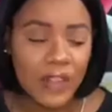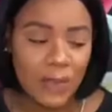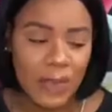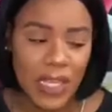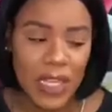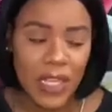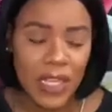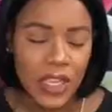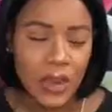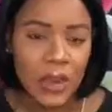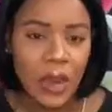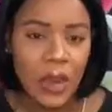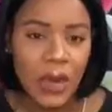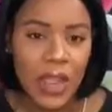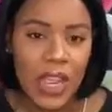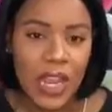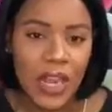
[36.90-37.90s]
to be, you
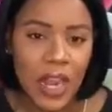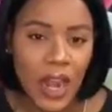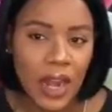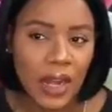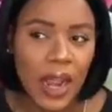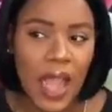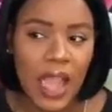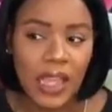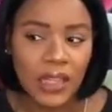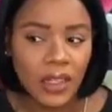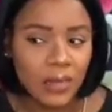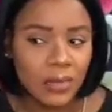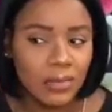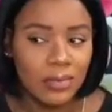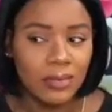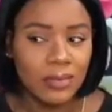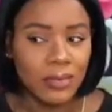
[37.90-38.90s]
know, in there like
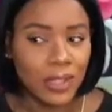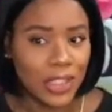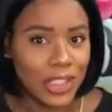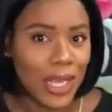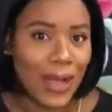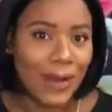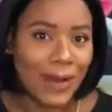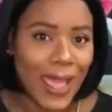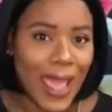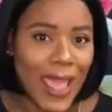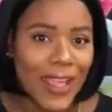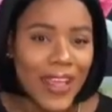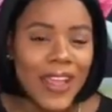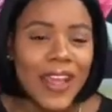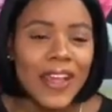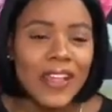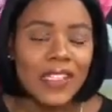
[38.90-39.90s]
what y'all got.
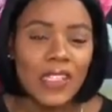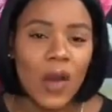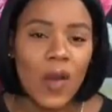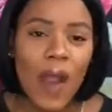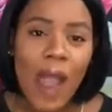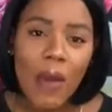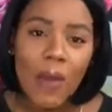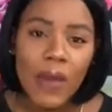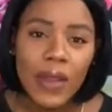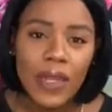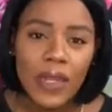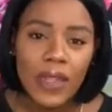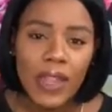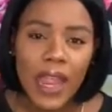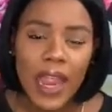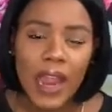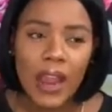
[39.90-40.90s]
So I went
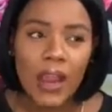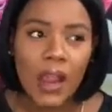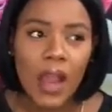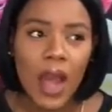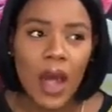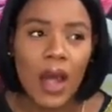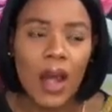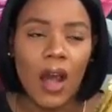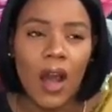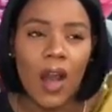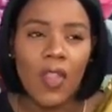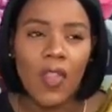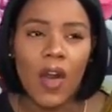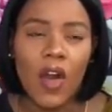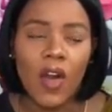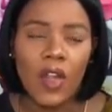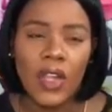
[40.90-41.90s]
in there uh,
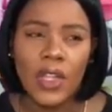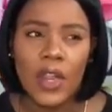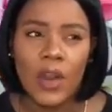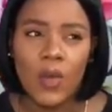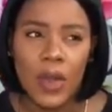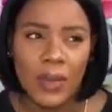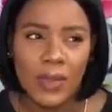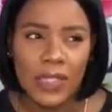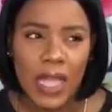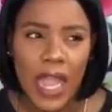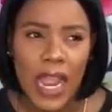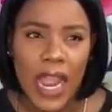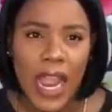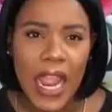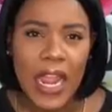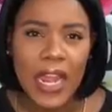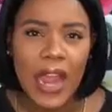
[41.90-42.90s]
on their
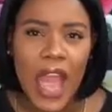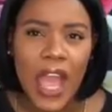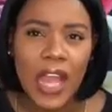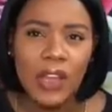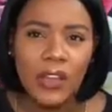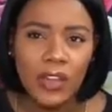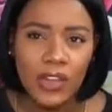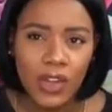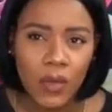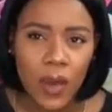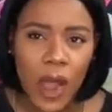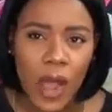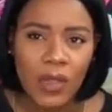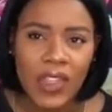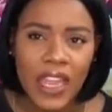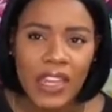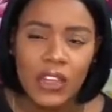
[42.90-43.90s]
website and I looked
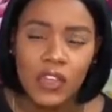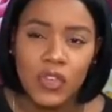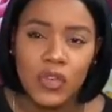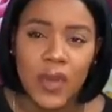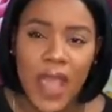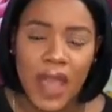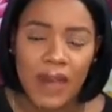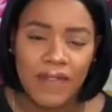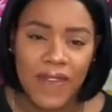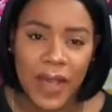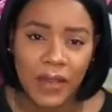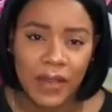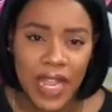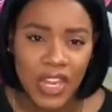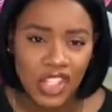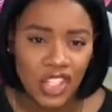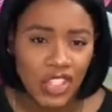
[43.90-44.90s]
around. They do have
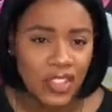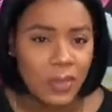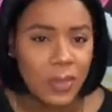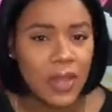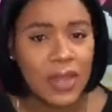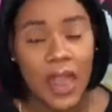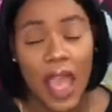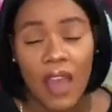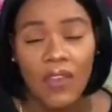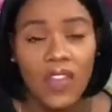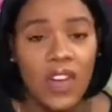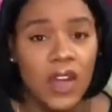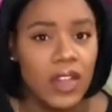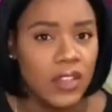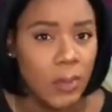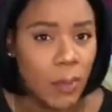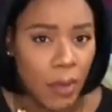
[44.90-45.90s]
foundations, but not for
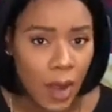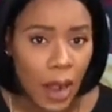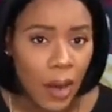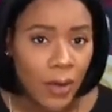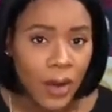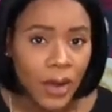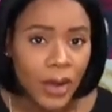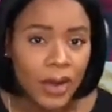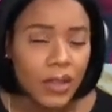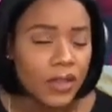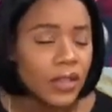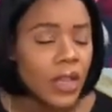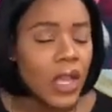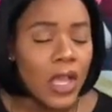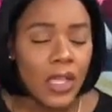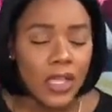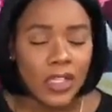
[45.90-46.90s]
us brown girls.
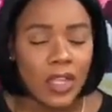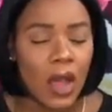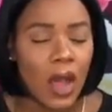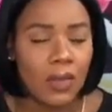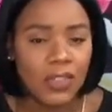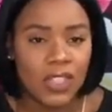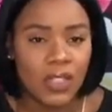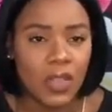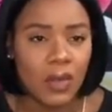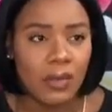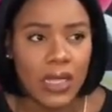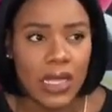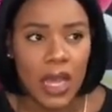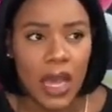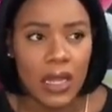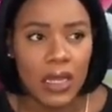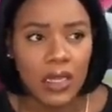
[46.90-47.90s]
So I'm just going to
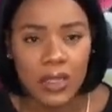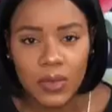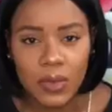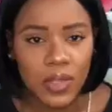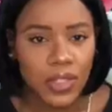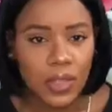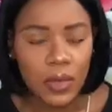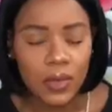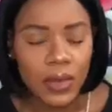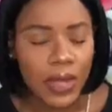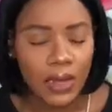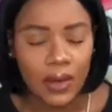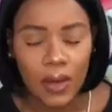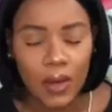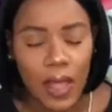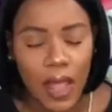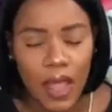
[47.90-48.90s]
be honest with you. They
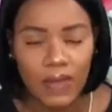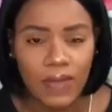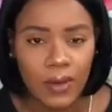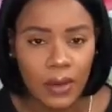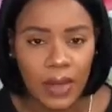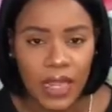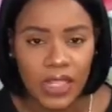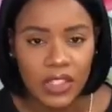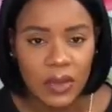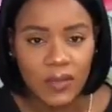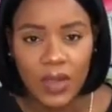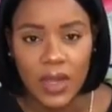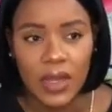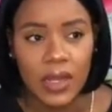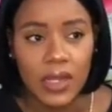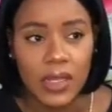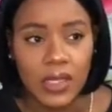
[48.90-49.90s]
don't have foundation for
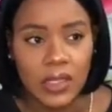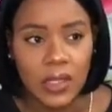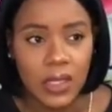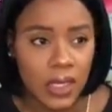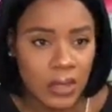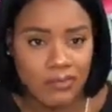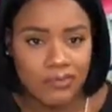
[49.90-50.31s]
us